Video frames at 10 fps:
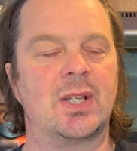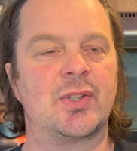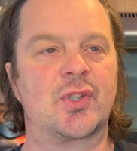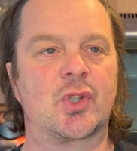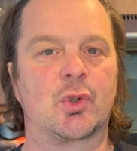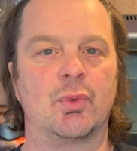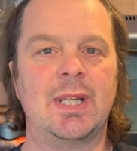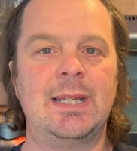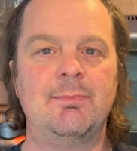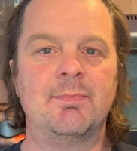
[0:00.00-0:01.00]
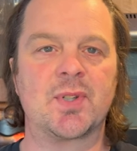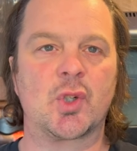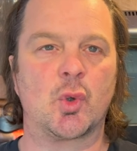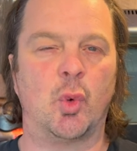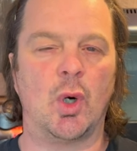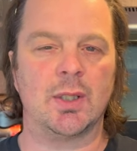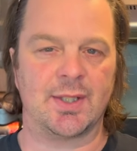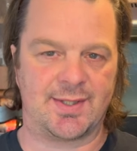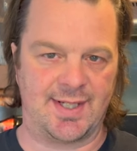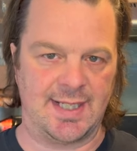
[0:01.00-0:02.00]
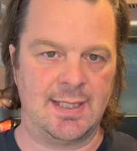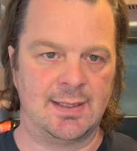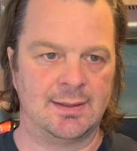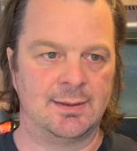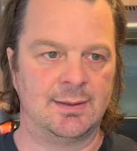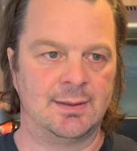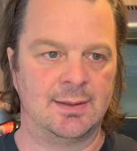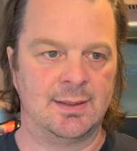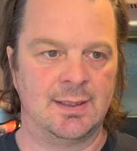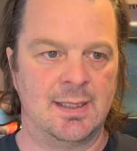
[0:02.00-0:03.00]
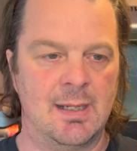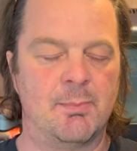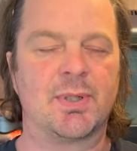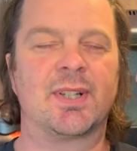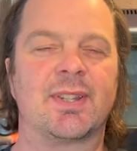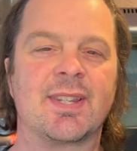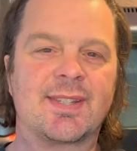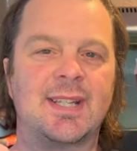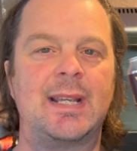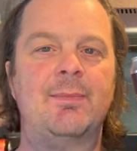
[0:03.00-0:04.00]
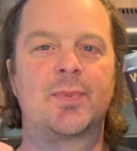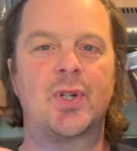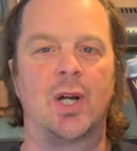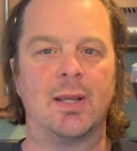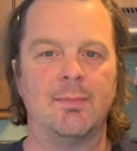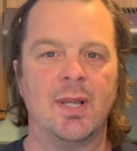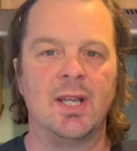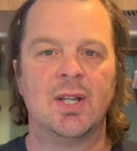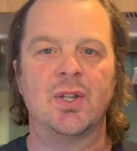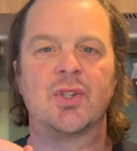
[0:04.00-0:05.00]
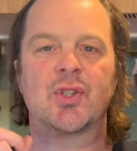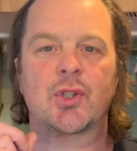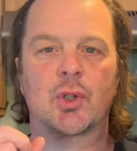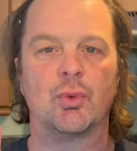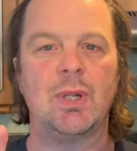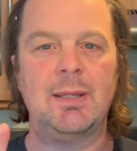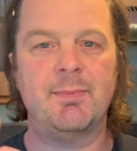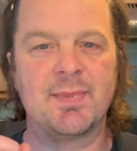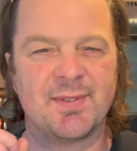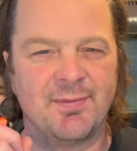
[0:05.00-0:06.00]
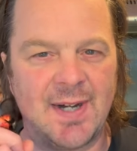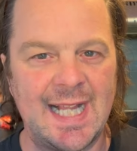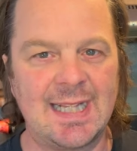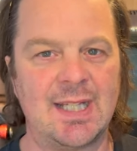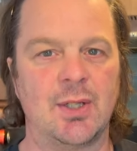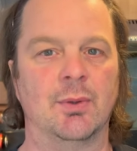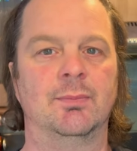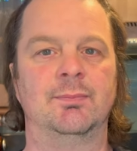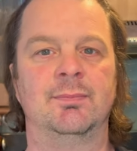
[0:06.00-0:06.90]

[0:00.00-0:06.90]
screams quality, but at the same time screams value.